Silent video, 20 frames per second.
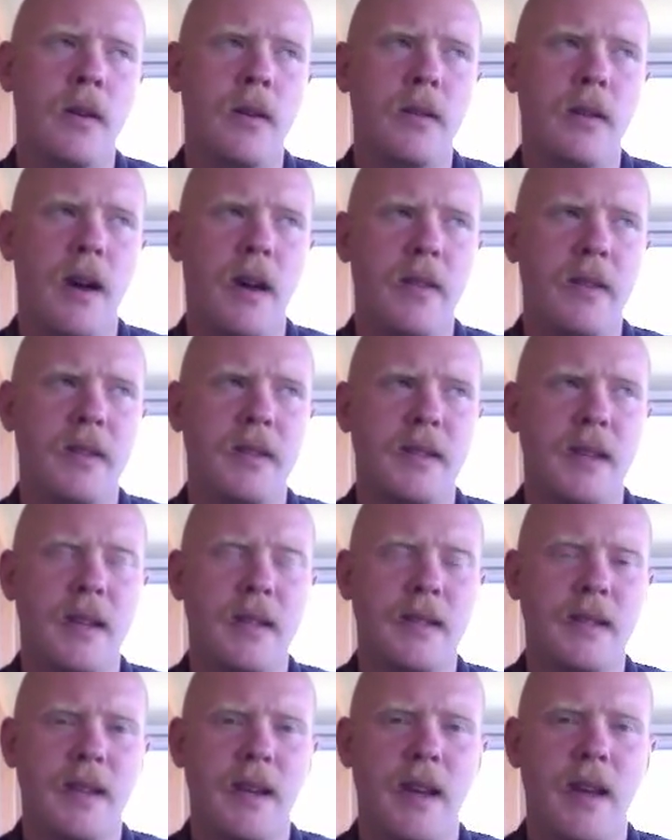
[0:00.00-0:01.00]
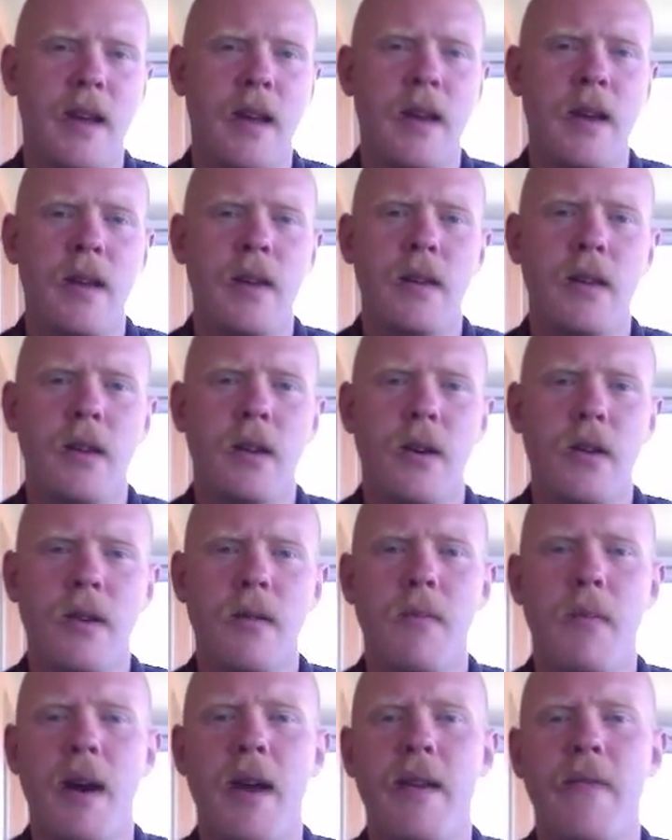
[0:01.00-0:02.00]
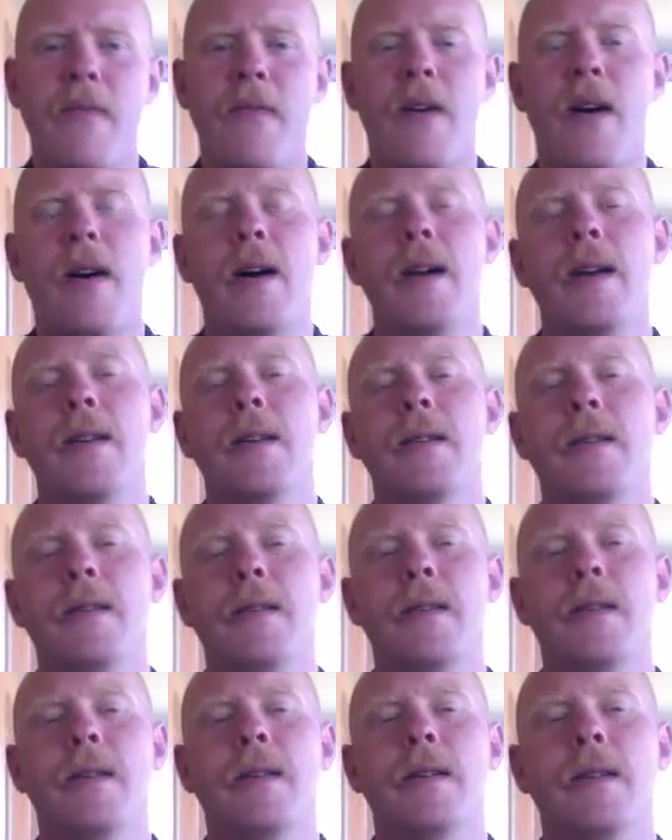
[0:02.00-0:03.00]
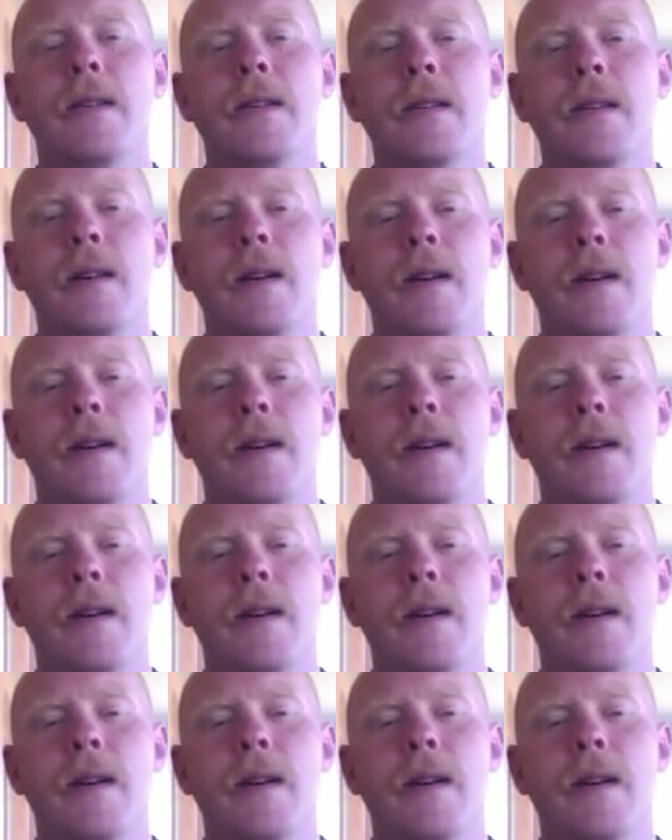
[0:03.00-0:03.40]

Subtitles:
Not in the sense that, you might find on